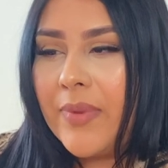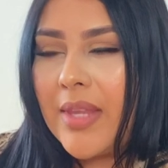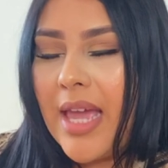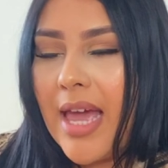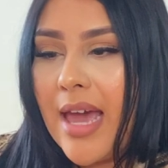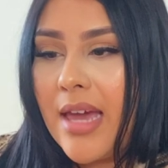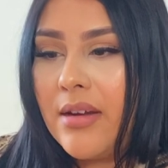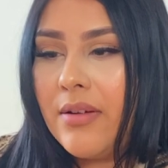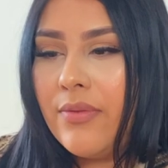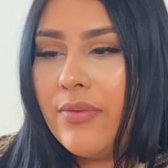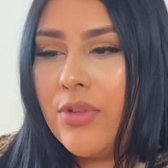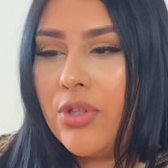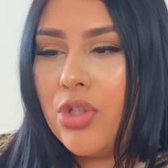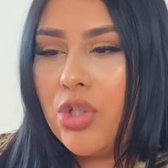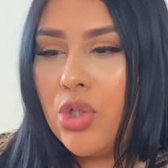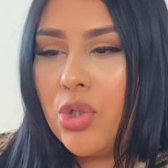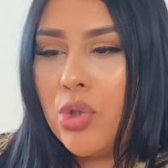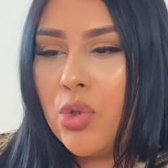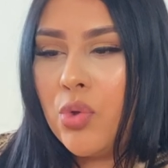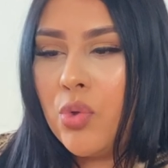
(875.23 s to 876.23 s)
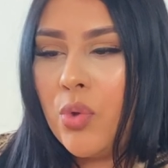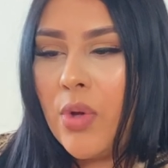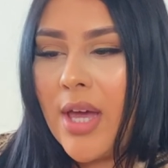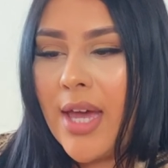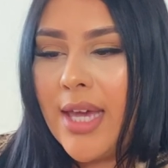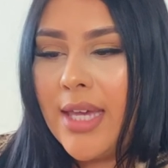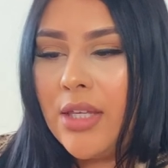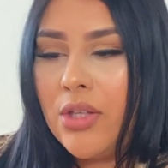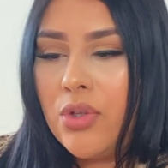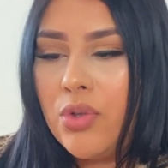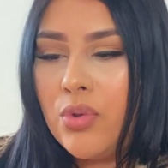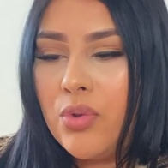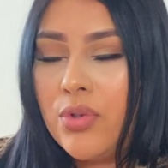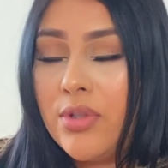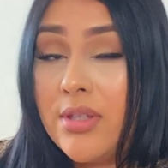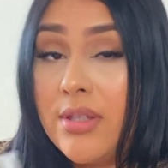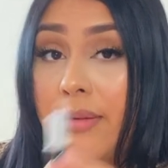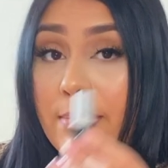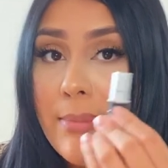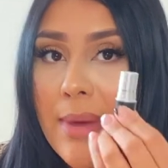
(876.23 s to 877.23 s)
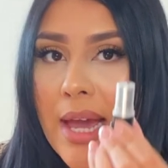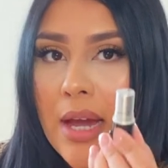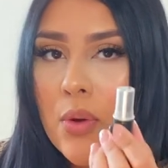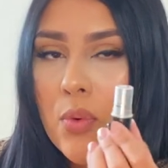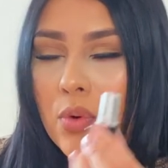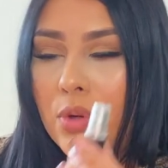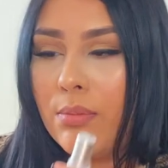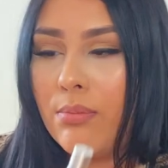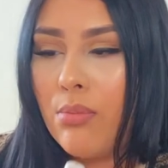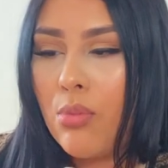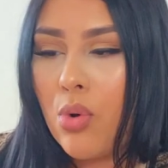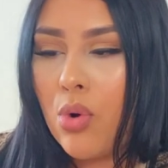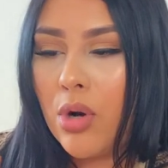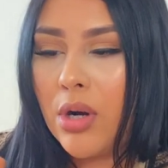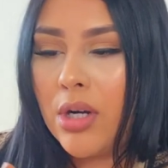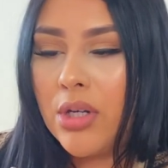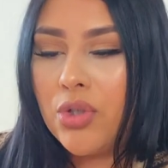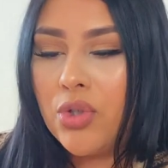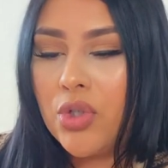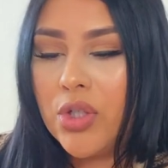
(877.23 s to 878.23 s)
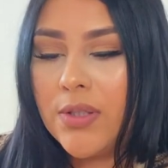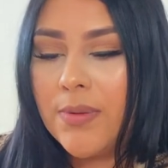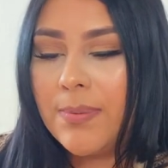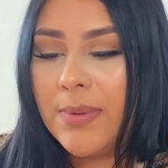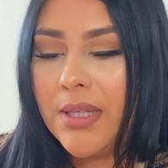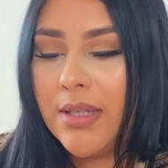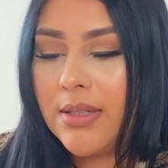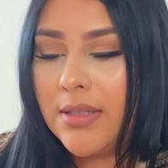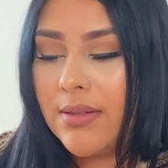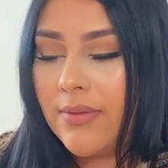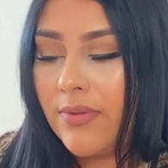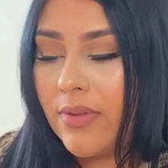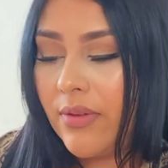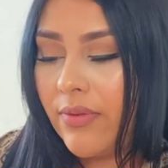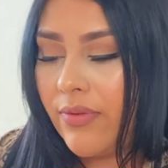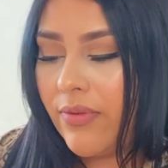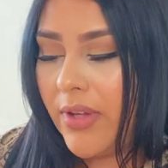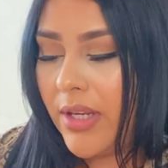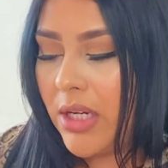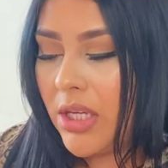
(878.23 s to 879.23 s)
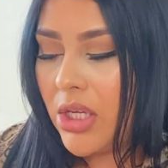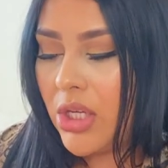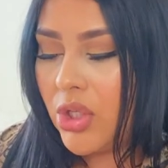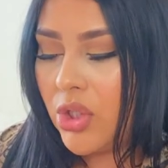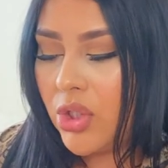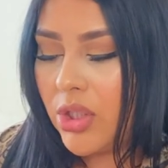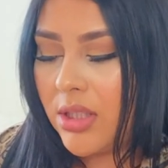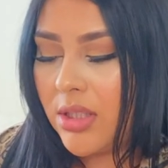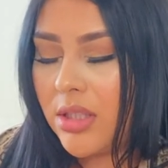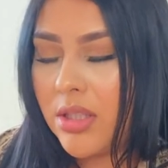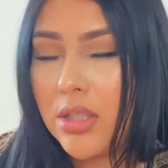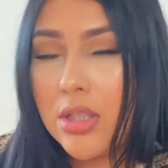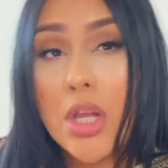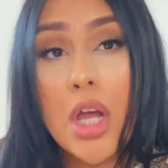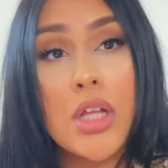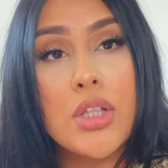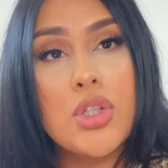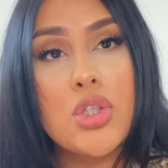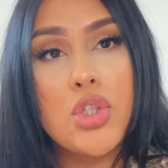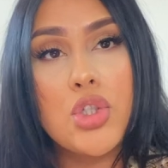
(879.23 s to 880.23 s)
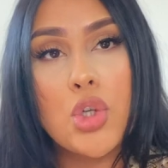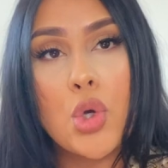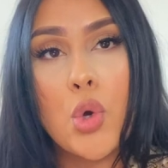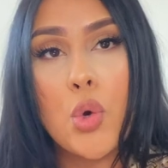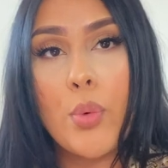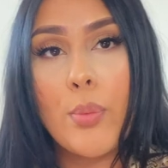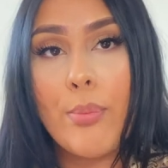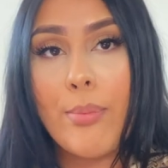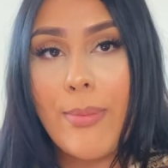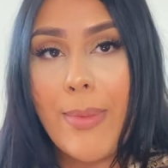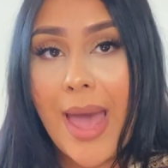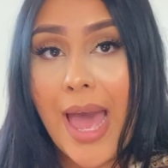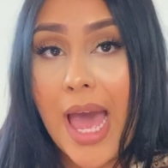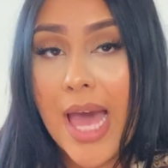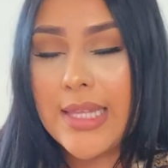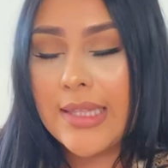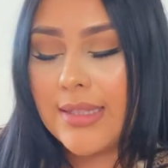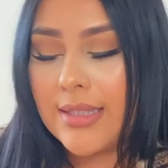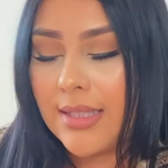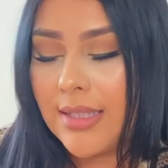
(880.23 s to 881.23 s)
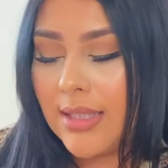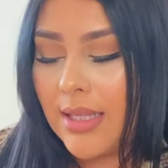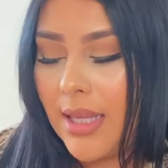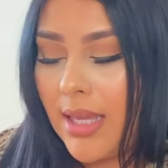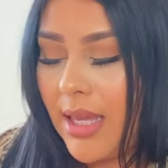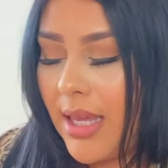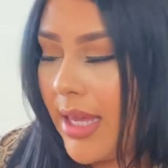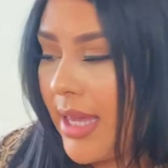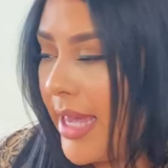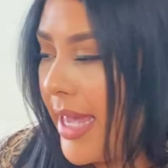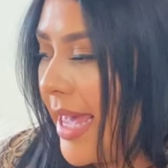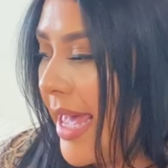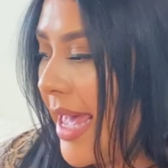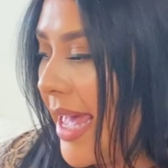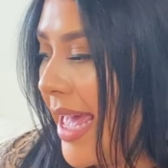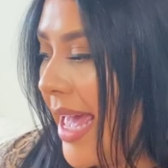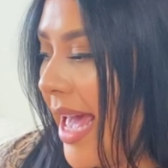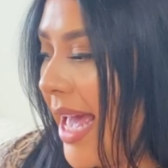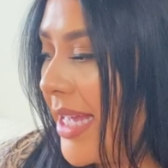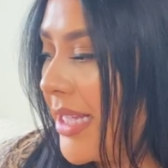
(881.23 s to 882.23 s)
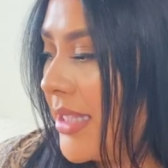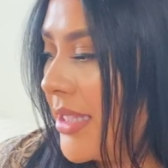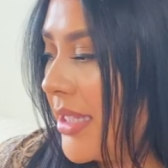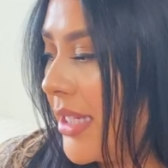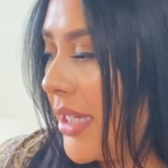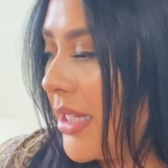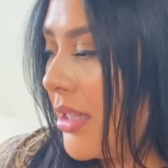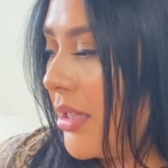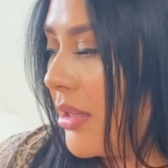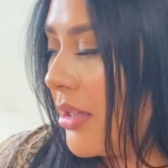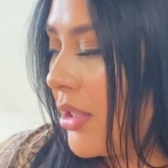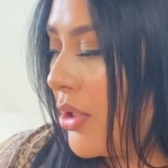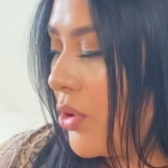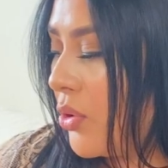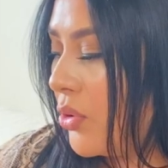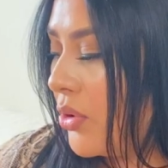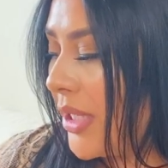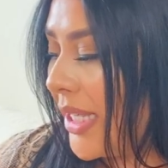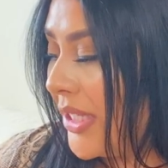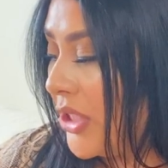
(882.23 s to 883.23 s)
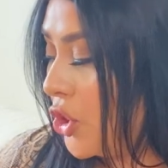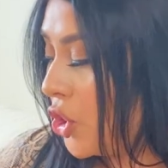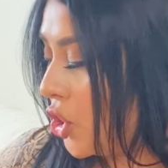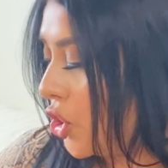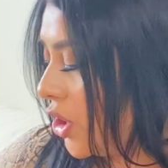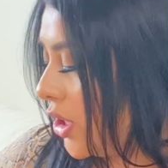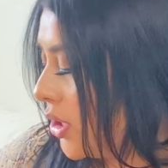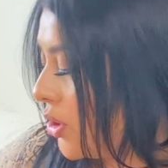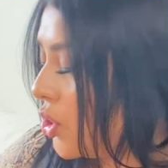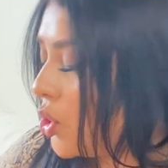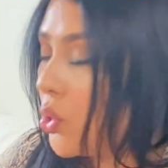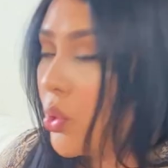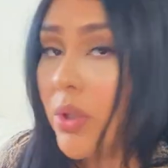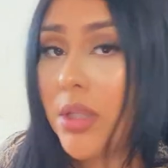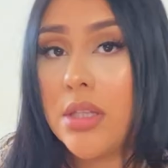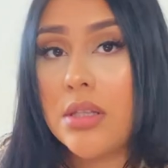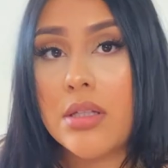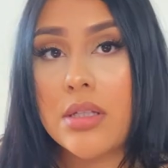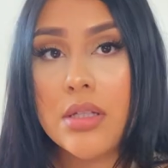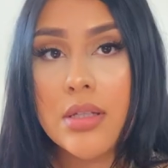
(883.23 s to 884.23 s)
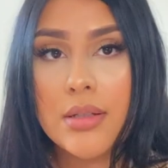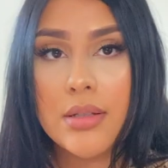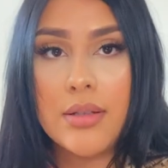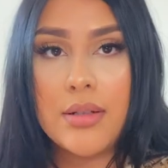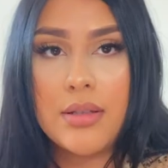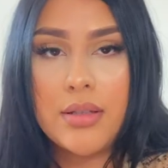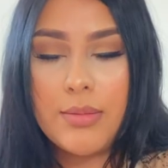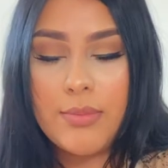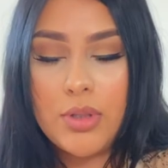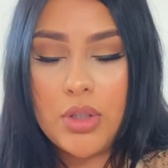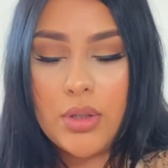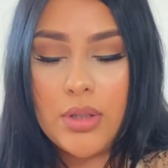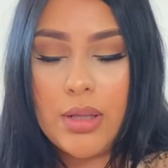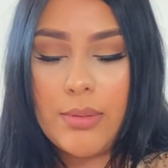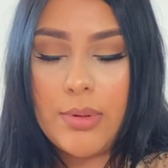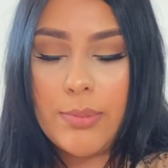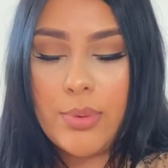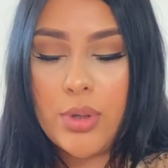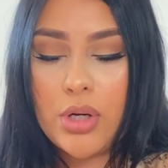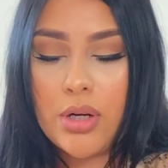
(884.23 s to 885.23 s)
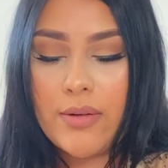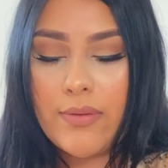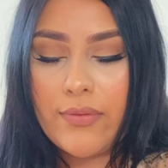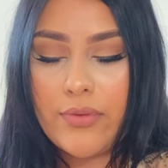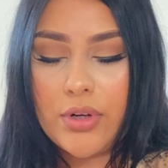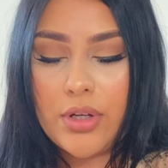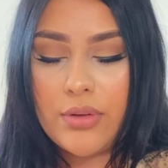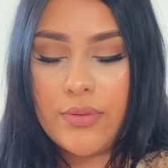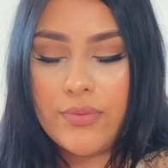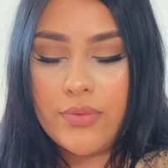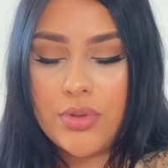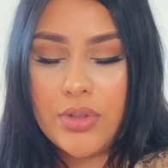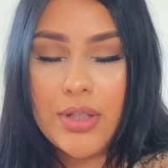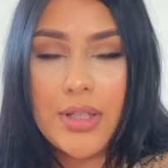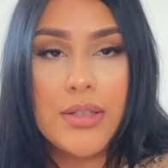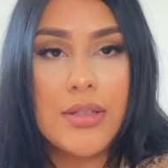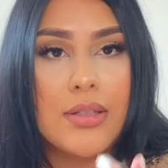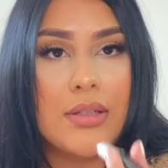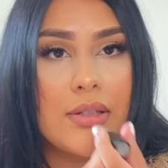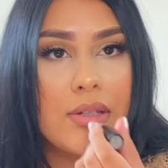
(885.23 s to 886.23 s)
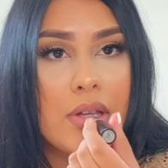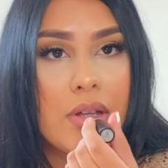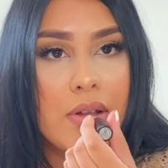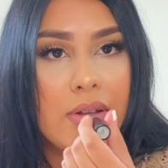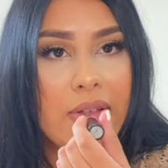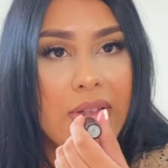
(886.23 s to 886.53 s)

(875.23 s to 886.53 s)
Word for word: out of the two, I use the MAC one more just because of the finish. It's not so matte. It has like a little nice sheen to it. Let me, let me put it on for you so you guys can